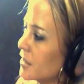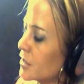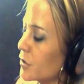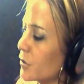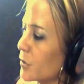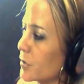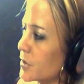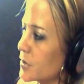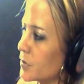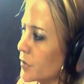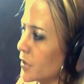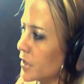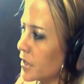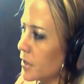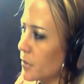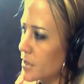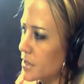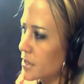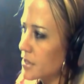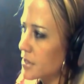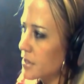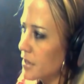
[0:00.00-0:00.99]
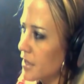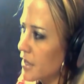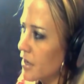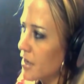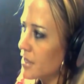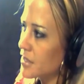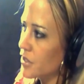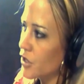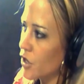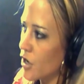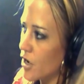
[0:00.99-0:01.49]
So it wasn't until I
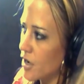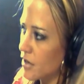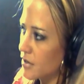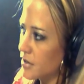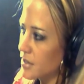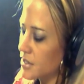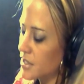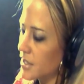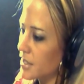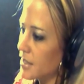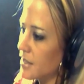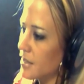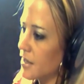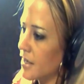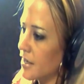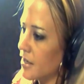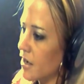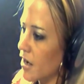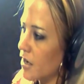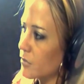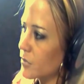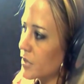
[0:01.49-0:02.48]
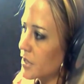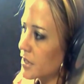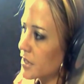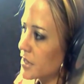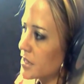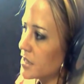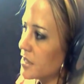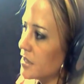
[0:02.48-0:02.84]
got into college that I got really